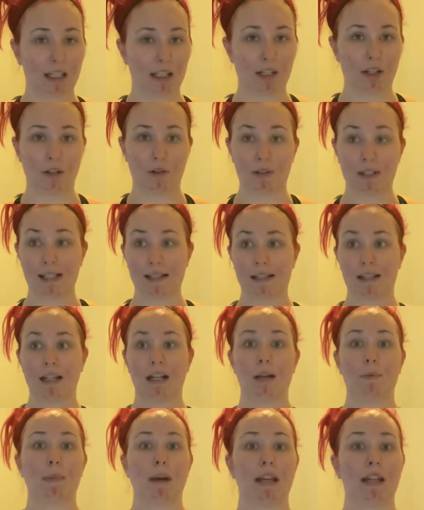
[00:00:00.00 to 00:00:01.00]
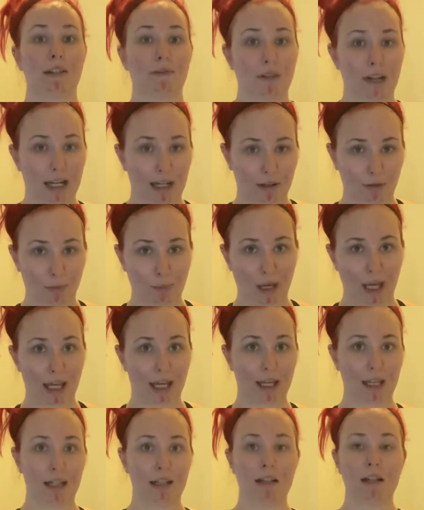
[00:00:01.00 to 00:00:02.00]
to sit up even out of
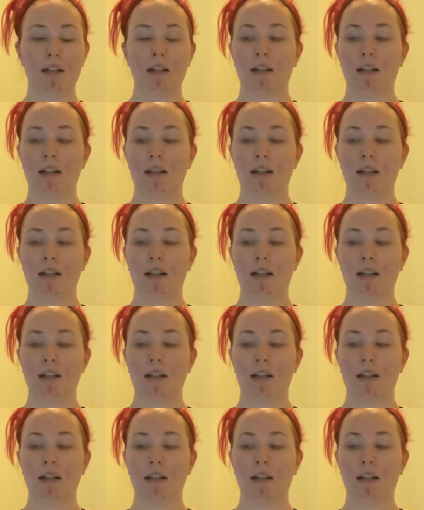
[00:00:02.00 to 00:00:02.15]
bed,